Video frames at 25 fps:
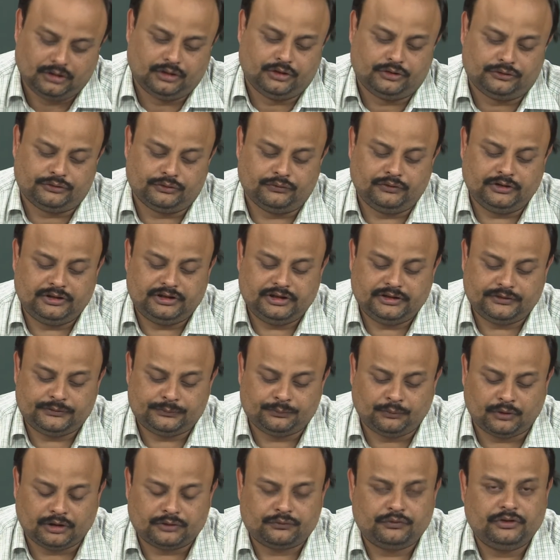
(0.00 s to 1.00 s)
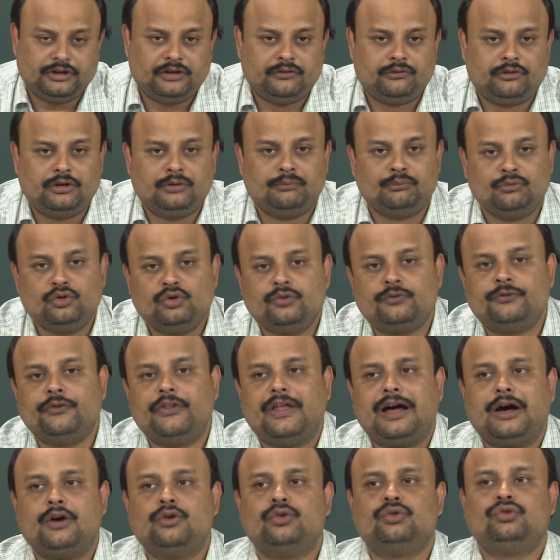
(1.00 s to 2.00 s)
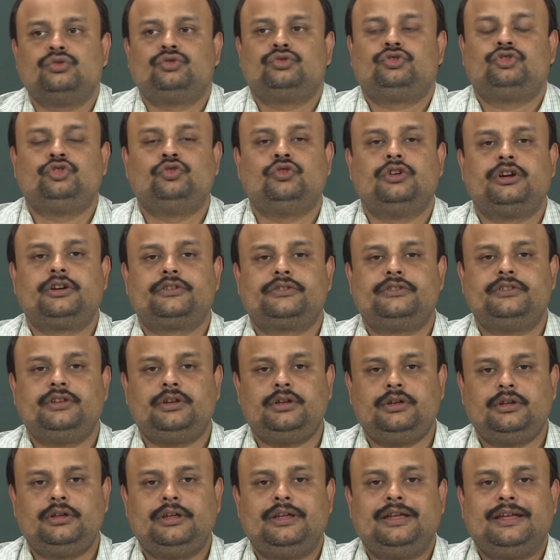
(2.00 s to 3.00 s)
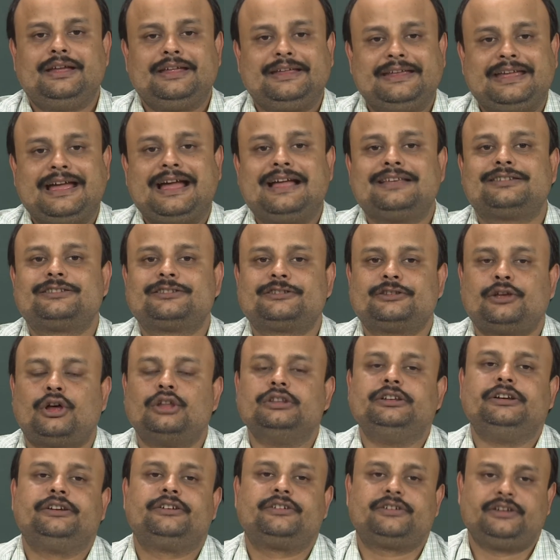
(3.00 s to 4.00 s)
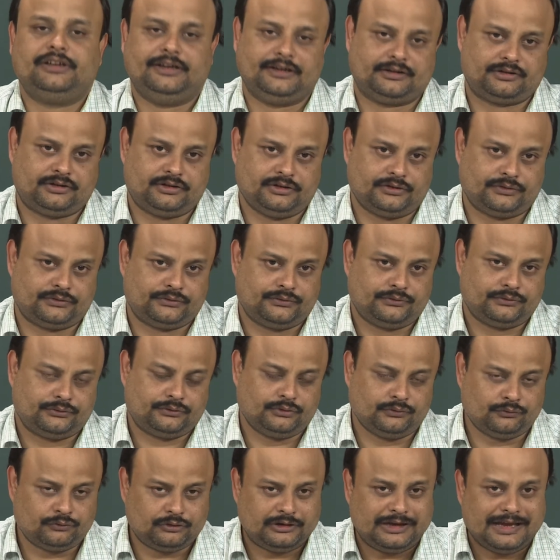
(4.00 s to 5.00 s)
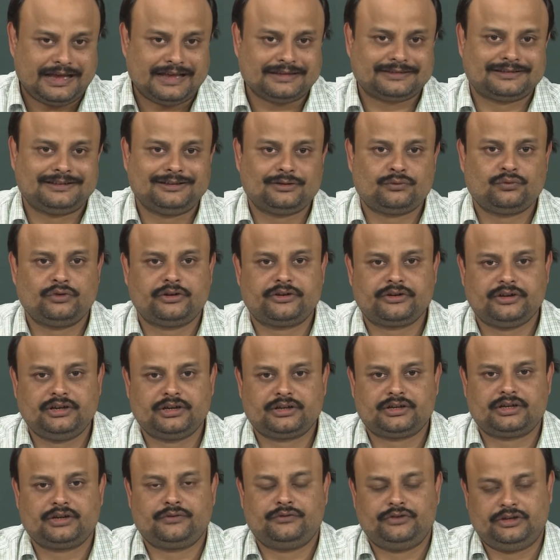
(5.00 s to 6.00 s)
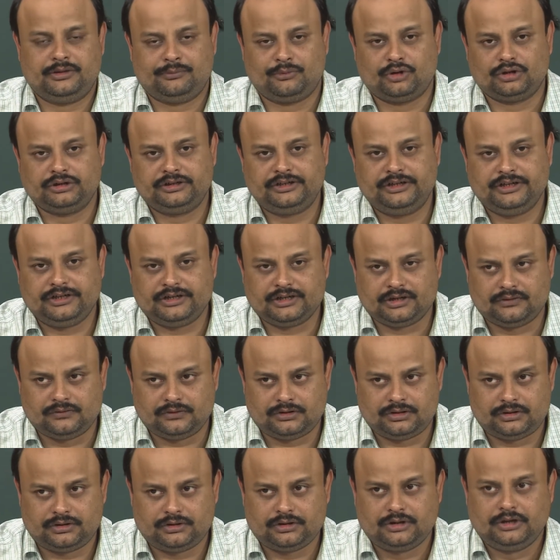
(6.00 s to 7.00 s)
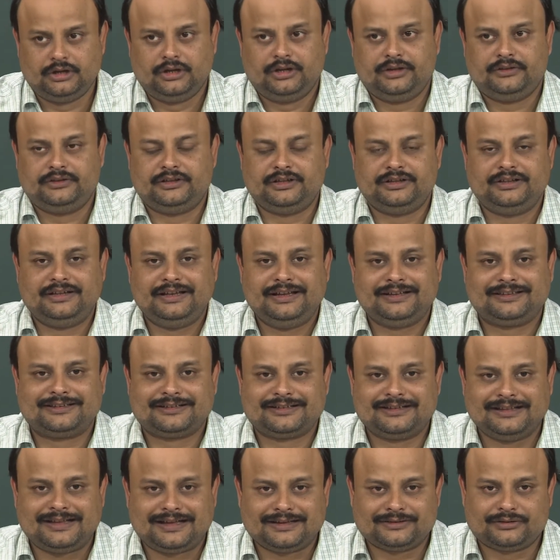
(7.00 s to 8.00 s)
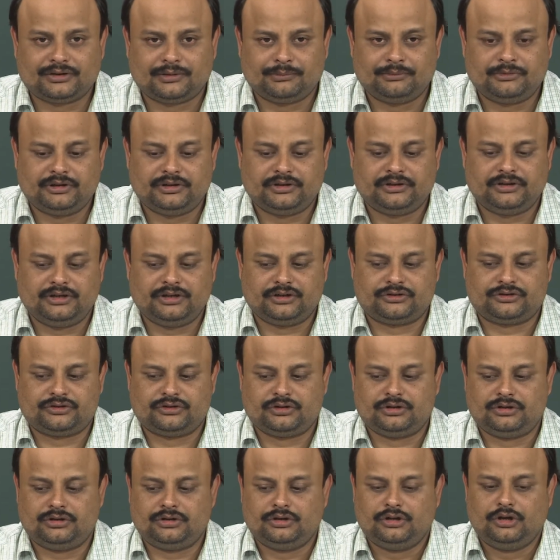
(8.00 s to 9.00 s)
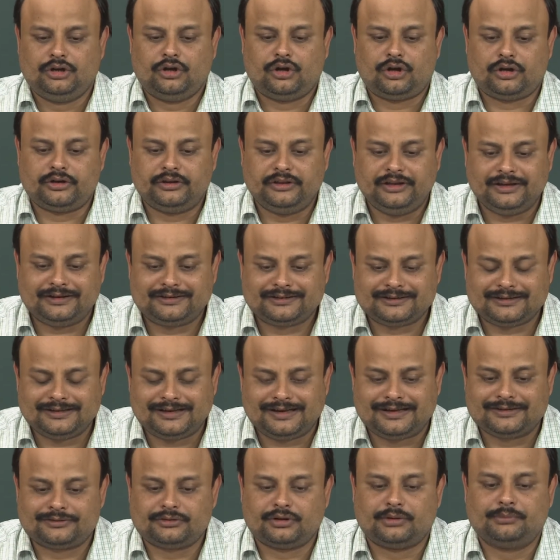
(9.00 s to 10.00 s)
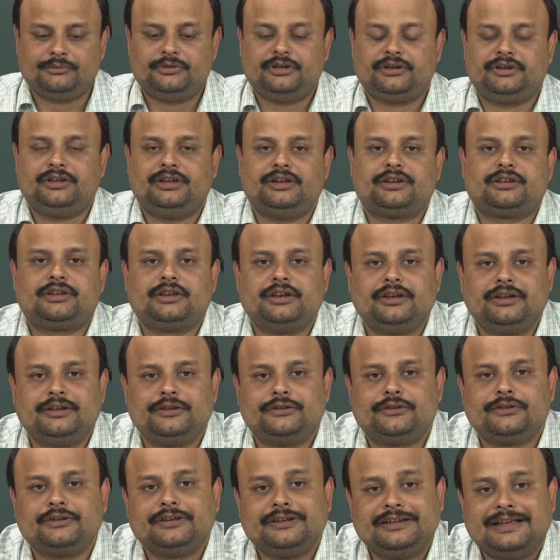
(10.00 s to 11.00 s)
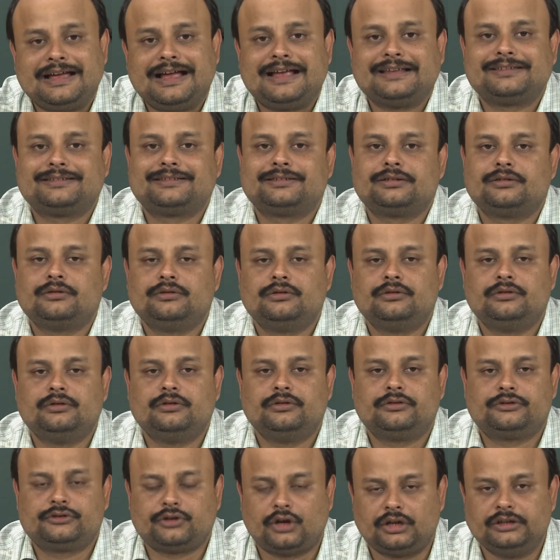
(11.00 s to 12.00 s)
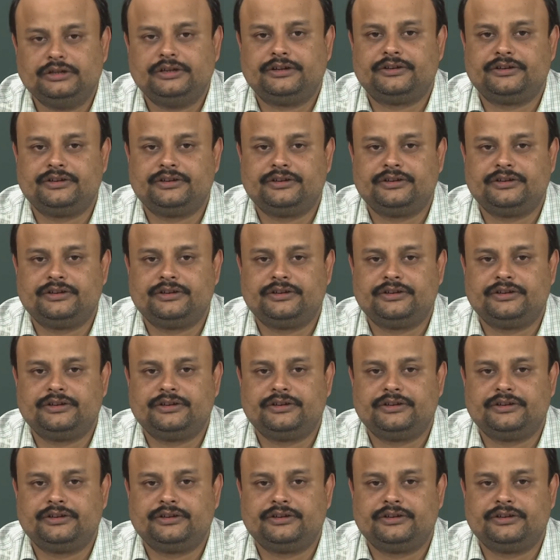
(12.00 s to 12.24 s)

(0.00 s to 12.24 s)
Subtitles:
So, with this what we will move now towards the gas solid reactors. So, gas liquid reactor we have already covered. The next class of the reaction or next class of the reactor is gas solid